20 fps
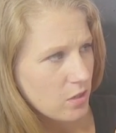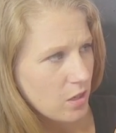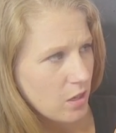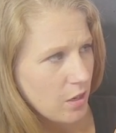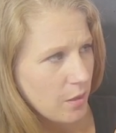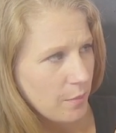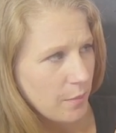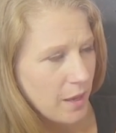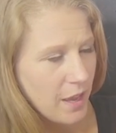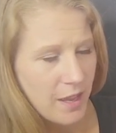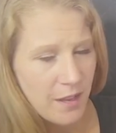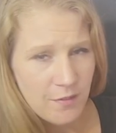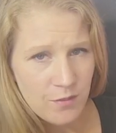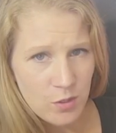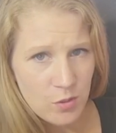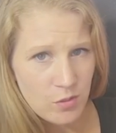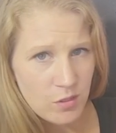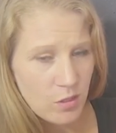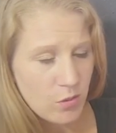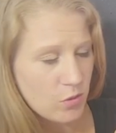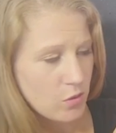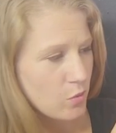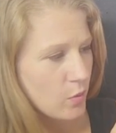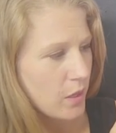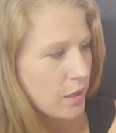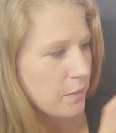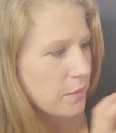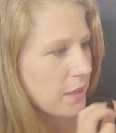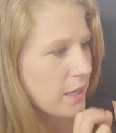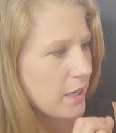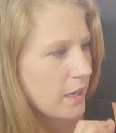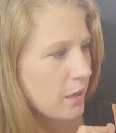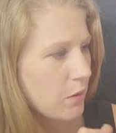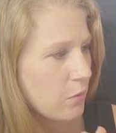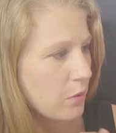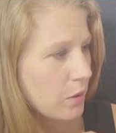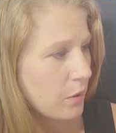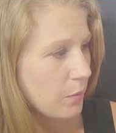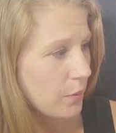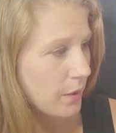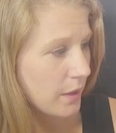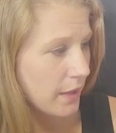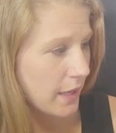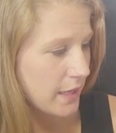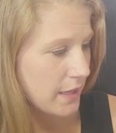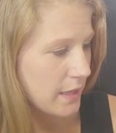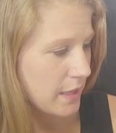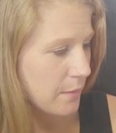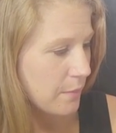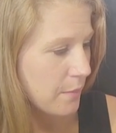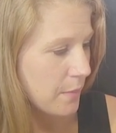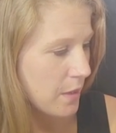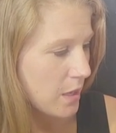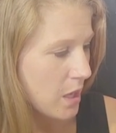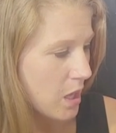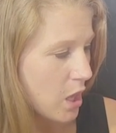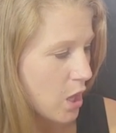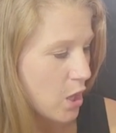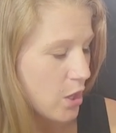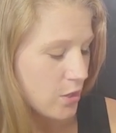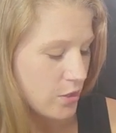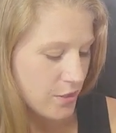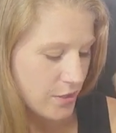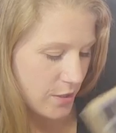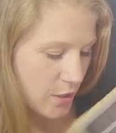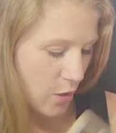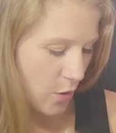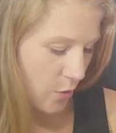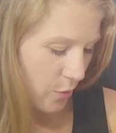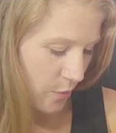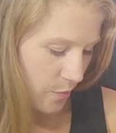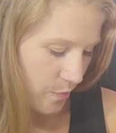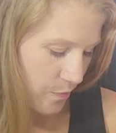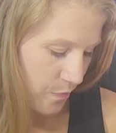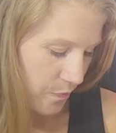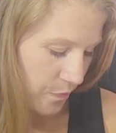I have used those quite a bit, and I really, really like them. So,